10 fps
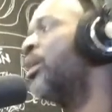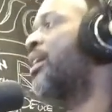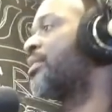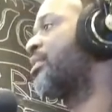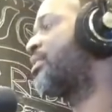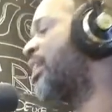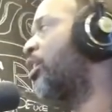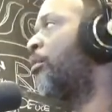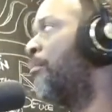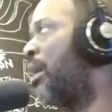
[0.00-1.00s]
because of
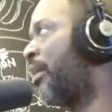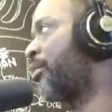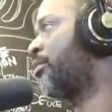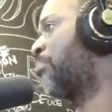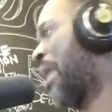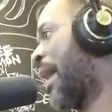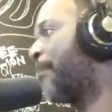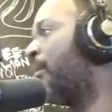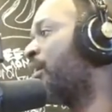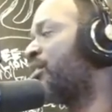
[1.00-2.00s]
single mothers black
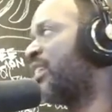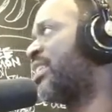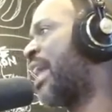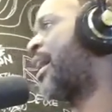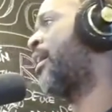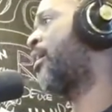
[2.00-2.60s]
mothers at that.